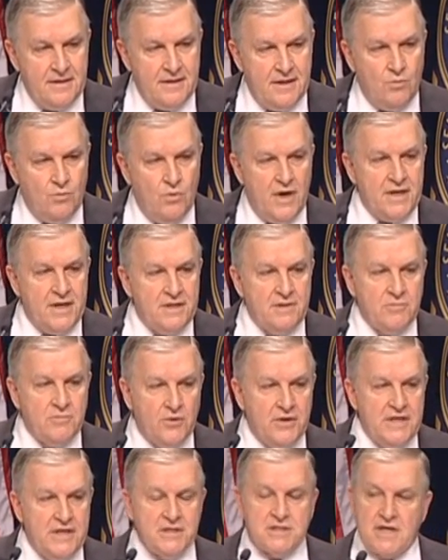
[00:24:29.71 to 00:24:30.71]
And one of the
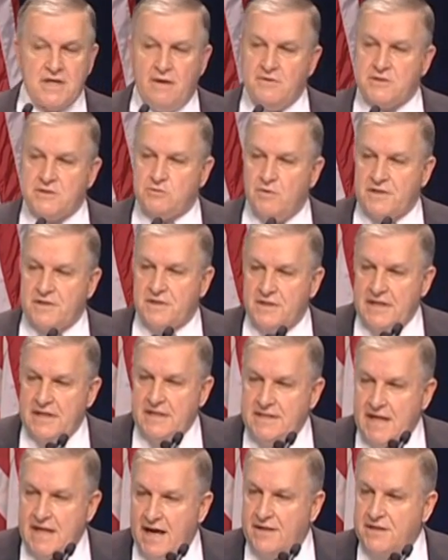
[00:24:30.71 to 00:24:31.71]
Marines I was with
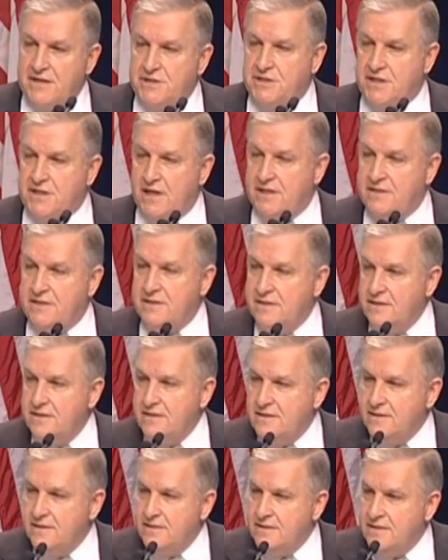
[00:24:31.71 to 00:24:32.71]
leaned down and said,
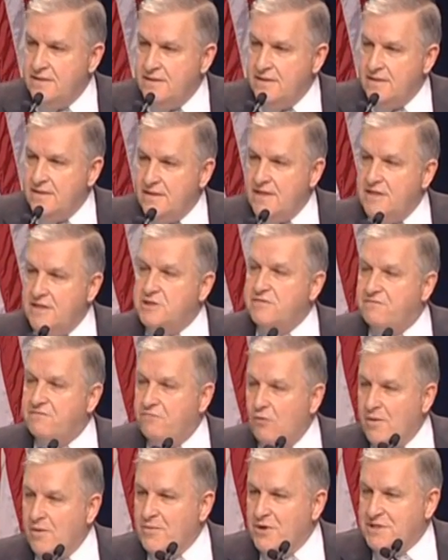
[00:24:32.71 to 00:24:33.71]
he's the
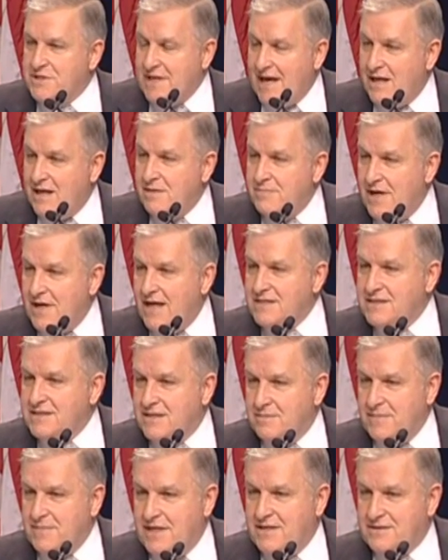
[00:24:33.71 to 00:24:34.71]
former Taliban
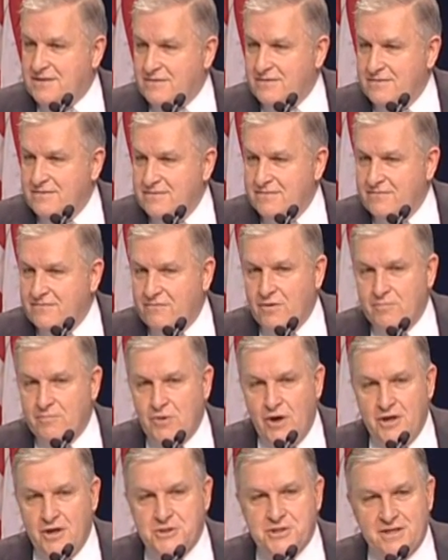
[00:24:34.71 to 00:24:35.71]
commander for
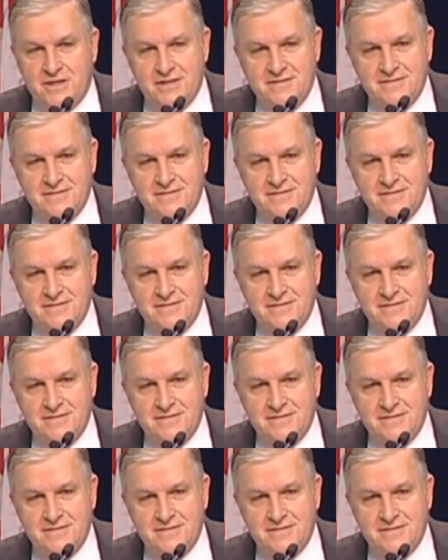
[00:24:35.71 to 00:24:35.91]
Marja.